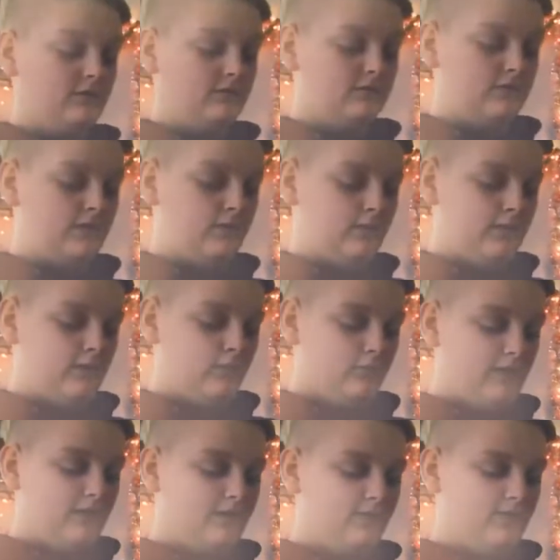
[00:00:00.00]
sound like a
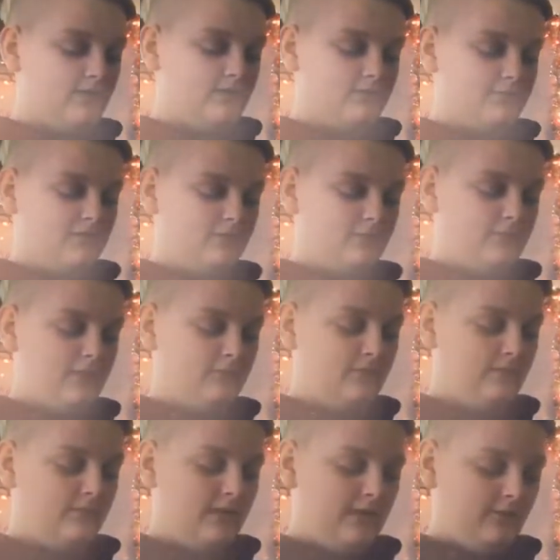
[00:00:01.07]
record that spins round
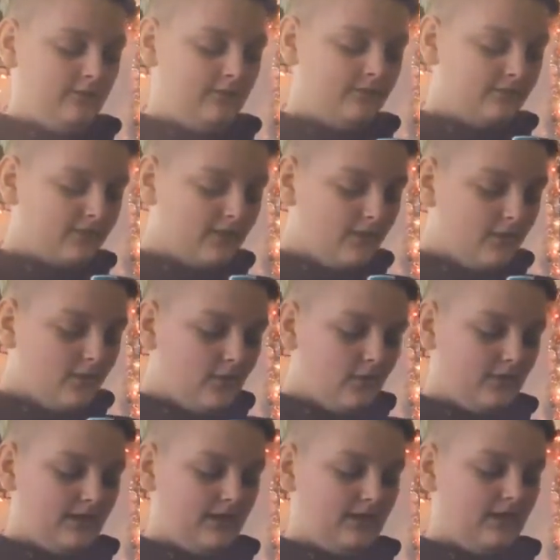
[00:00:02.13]
and round.
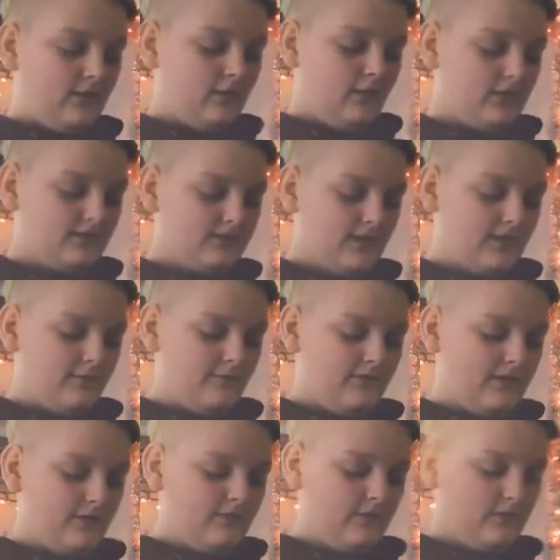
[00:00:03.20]
When I get lost, I am
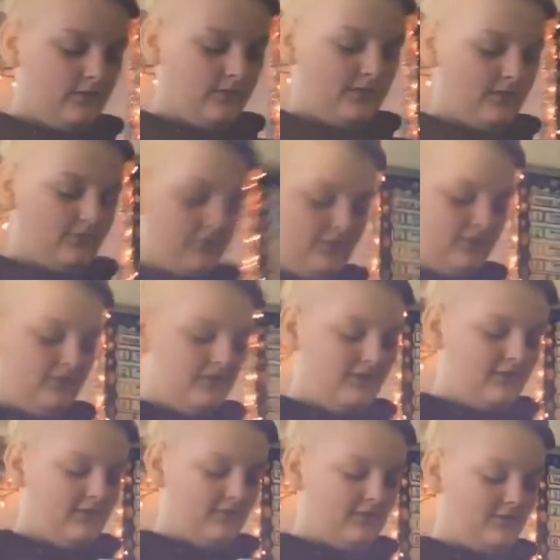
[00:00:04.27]
found in the wonderful
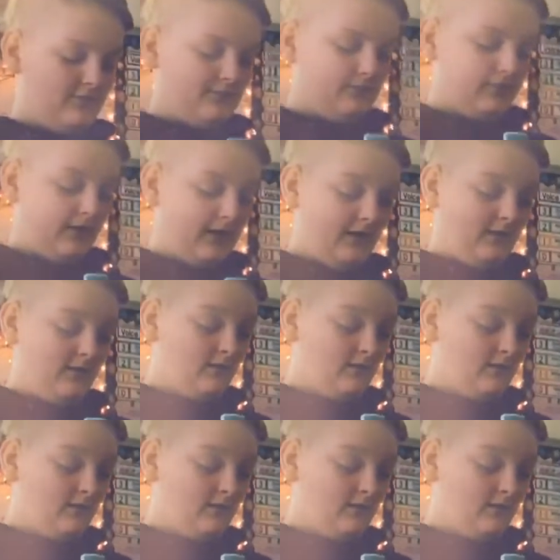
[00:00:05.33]
season of spring.